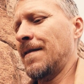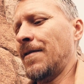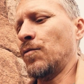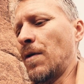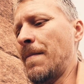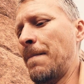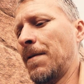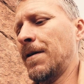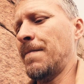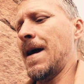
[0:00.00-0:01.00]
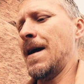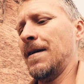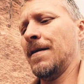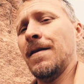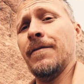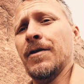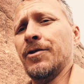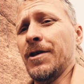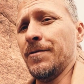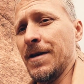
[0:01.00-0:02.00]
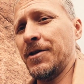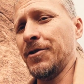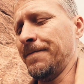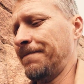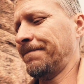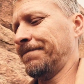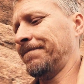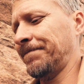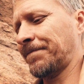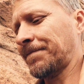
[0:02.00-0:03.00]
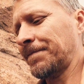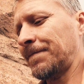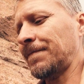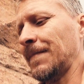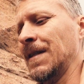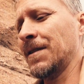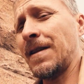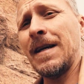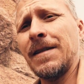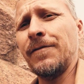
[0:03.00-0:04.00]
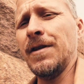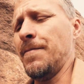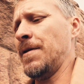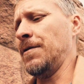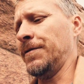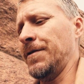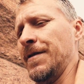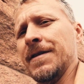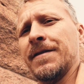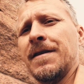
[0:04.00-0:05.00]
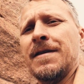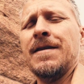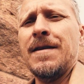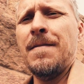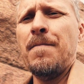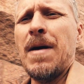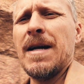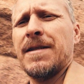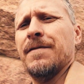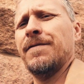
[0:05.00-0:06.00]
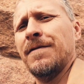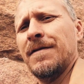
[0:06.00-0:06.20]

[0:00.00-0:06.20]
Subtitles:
the remembered man of your generation." So that definitely appealed to his massive,